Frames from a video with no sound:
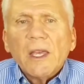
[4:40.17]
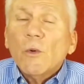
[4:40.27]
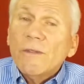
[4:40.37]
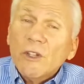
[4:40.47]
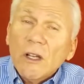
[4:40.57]
And
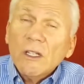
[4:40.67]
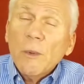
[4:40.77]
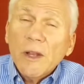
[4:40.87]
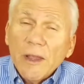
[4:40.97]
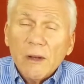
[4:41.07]
we've talked
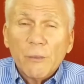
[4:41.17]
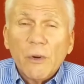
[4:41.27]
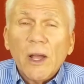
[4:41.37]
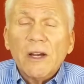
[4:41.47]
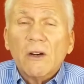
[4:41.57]
about that in
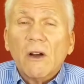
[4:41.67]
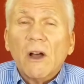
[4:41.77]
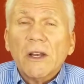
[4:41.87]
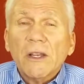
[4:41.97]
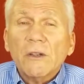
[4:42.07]
prior
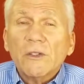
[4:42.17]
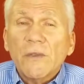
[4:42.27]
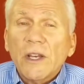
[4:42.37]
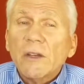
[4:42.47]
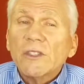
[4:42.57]
audios,
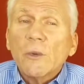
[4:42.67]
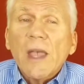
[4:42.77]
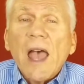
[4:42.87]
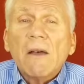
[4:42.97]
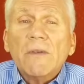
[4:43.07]
videos that
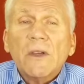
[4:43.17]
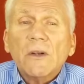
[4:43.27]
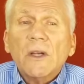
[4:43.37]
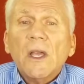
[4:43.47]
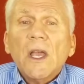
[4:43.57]
we have here.